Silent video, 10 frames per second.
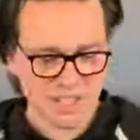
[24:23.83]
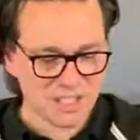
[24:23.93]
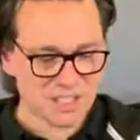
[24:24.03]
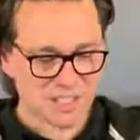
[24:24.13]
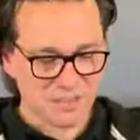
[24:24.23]

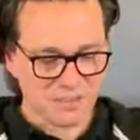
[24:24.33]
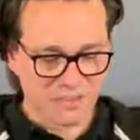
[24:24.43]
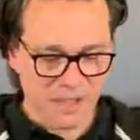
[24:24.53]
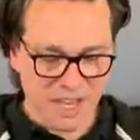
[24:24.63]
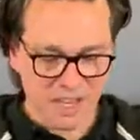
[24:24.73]
So
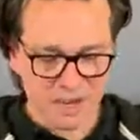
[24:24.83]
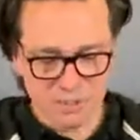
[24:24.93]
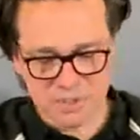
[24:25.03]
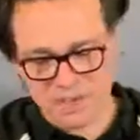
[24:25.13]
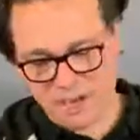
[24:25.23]
I
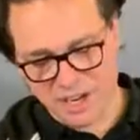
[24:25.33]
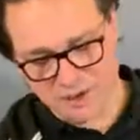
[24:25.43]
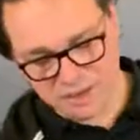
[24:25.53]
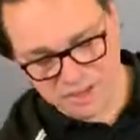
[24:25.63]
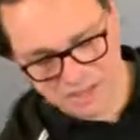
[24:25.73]
comb the
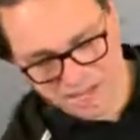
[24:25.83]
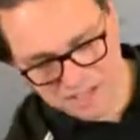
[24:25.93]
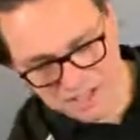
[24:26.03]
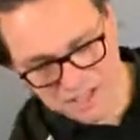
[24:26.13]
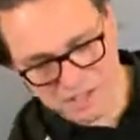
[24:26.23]
hair in a
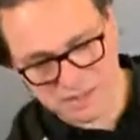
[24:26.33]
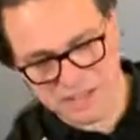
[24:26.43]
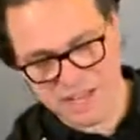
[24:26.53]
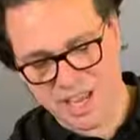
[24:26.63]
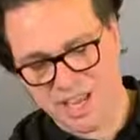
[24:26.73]
90
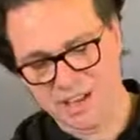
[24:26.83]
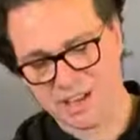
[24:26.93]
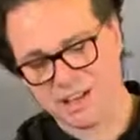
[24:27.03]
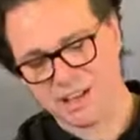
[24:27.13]
degrees angle,